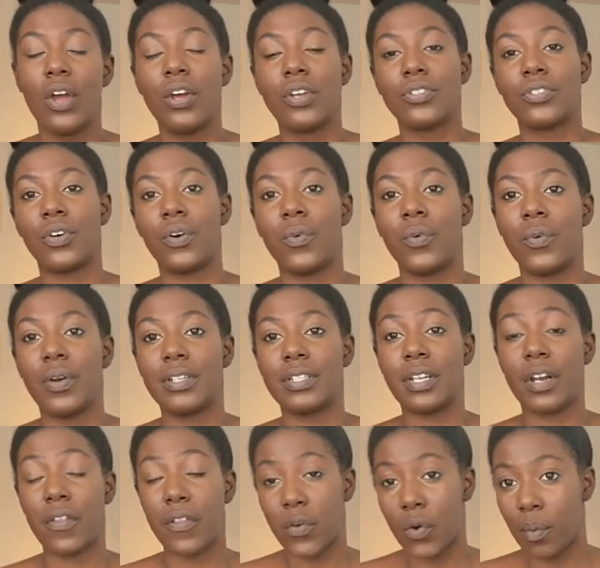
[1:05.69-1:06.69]
So
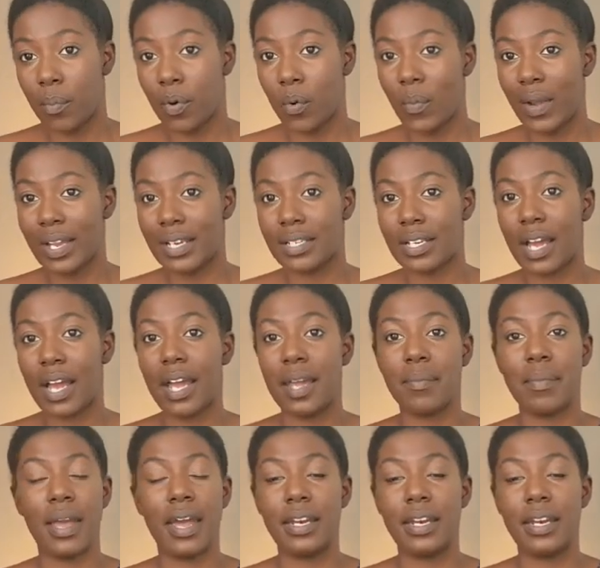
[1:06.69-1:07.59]
instead of the normal wait time,